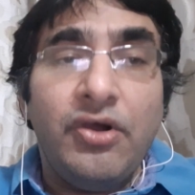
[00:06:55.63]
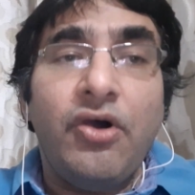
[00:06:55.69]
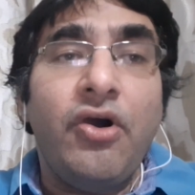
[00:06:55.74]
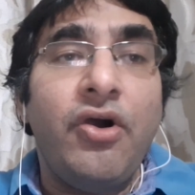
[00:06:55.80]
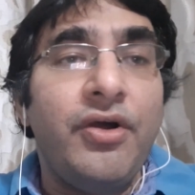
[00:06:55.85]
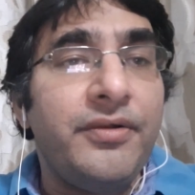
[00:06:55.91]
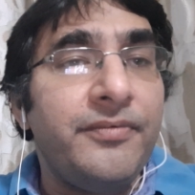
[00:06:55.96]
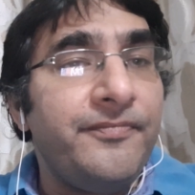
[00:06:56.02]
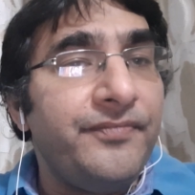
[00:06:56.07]

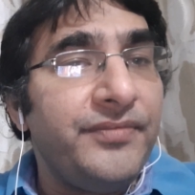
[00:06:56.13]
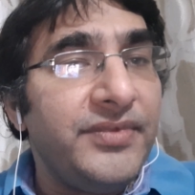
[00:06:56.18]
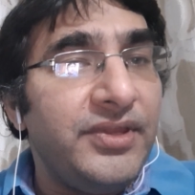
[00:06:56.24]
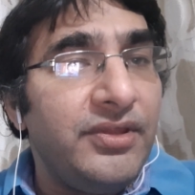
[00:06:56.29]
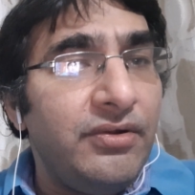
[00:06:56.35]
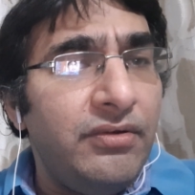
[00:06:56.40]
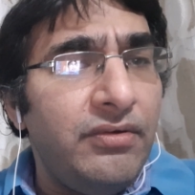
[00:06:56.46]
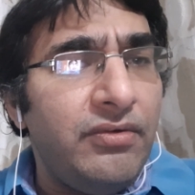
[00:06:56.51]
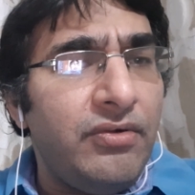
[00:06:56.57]
or,
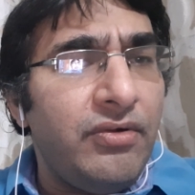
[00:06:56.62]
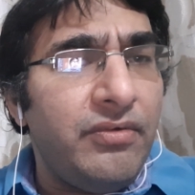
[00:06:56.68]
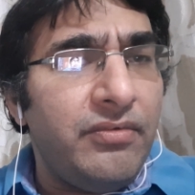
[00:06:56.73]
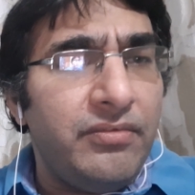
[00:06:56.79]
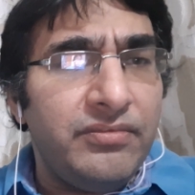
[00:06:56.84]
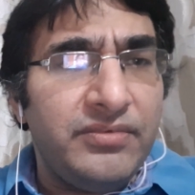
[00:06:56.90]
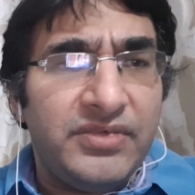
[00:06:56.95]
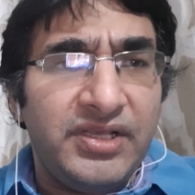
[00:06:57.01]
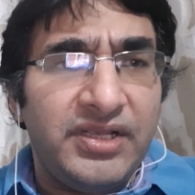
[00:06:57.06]
you know,
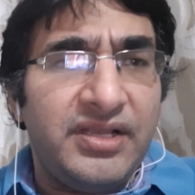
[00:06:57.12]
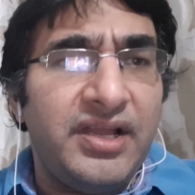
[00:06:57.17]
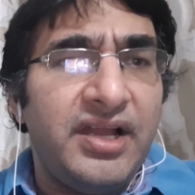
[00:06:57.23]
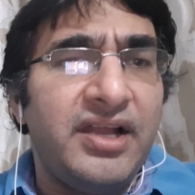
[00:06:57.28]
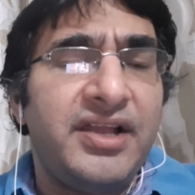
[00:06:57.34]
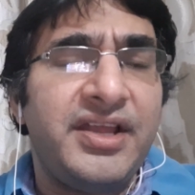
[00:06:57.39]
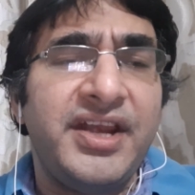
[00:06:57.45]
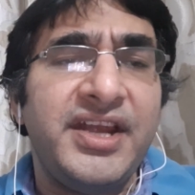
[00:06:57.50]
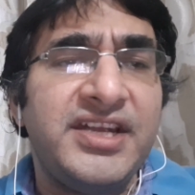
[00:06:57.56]
a
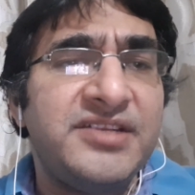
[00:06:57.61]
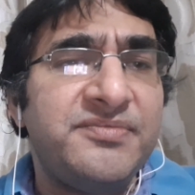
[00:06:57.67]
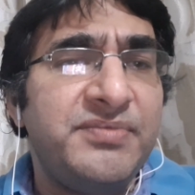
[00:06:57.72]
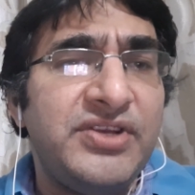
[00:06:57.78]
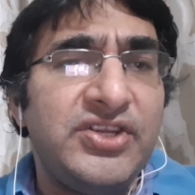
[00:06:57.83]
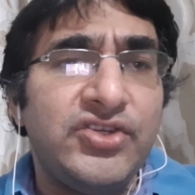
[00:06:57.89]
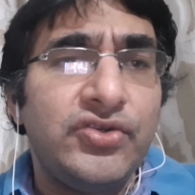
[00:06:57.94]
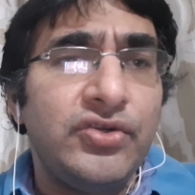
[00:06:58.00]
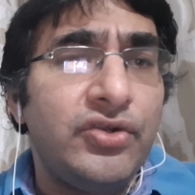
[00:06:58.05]
great
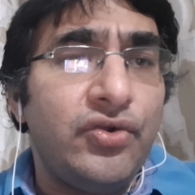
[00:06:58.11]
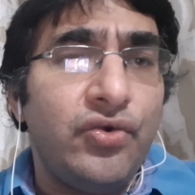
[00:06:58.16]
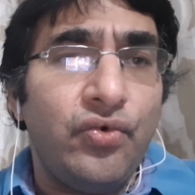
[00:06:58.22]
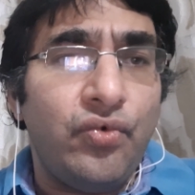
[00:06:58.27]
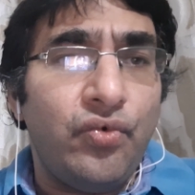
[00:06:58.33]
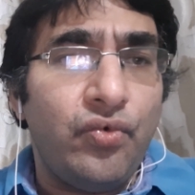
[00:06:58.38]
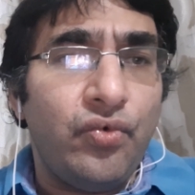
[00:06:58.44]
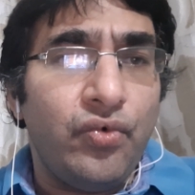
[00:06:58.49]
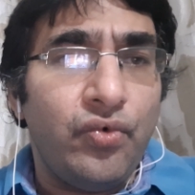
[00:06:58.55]
spiritual guru.
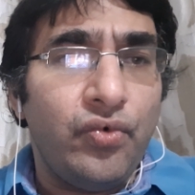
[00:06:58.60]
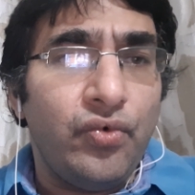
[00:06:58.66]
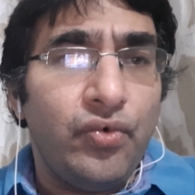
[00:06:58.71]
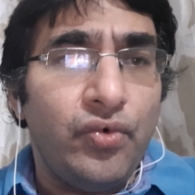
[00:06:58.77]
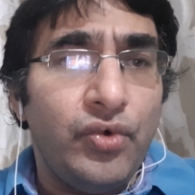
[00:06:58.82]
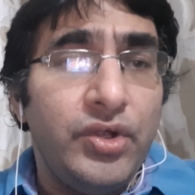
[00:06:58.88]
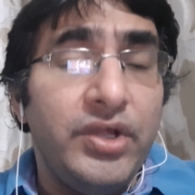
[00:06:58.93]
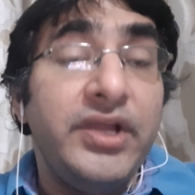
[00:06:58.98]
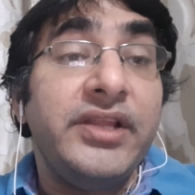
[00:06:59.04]

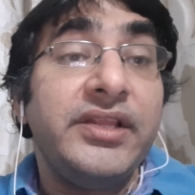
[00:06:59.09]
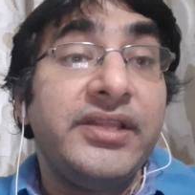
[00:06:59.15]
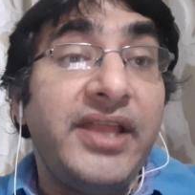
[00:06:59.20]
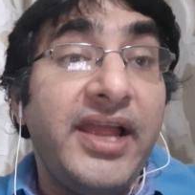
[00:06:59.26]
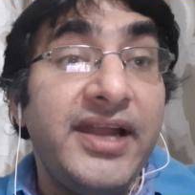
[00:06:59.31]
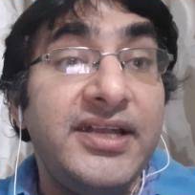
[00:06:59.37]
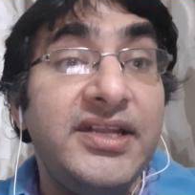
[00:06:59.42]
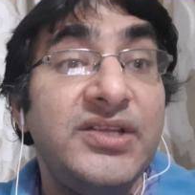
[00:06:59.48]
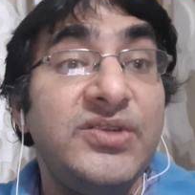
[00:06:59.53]

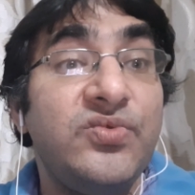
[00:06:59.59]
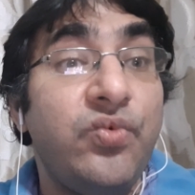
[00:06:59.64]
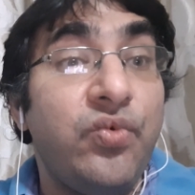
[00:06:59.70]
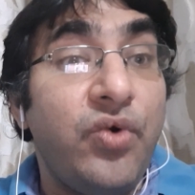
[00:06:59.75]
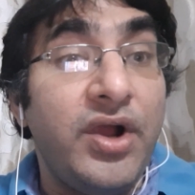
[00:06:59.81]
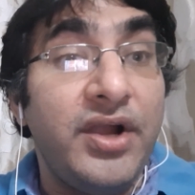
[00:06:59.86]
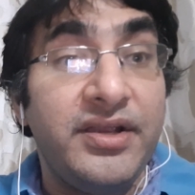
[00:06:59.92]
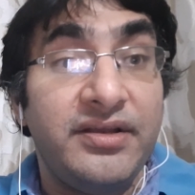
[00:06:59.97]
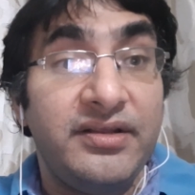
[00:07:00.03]
That is
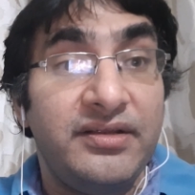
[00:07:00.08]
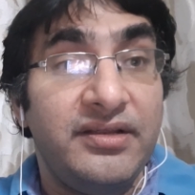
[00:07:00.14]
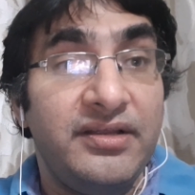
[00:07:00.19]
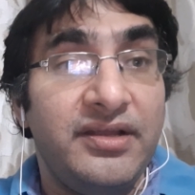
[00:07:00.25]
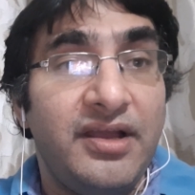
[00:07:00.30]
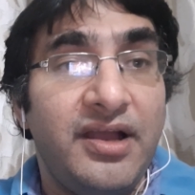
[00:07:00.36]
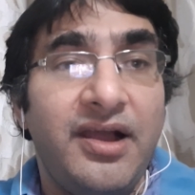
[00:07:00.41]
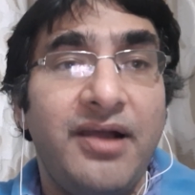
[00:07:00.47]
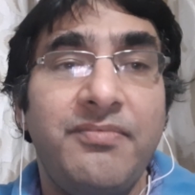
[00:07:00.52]
what
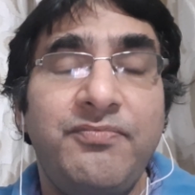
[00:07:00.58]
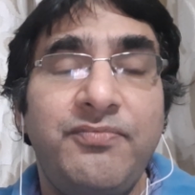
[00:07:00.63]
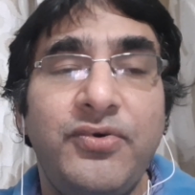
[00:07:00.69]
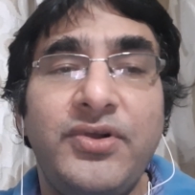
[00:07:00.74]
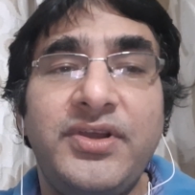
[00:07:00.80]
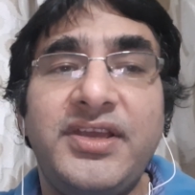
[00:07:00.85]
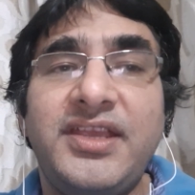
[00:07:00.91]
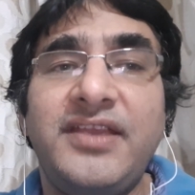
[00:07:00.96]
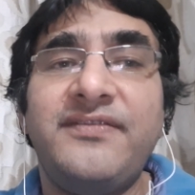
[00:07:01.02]
a
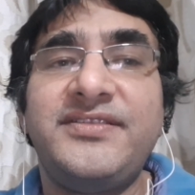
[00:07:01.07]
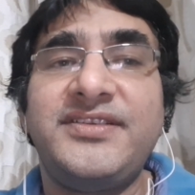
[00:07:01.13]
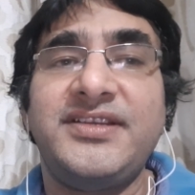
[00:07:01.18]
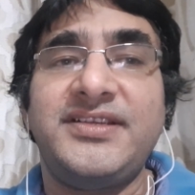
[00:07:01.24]
book gives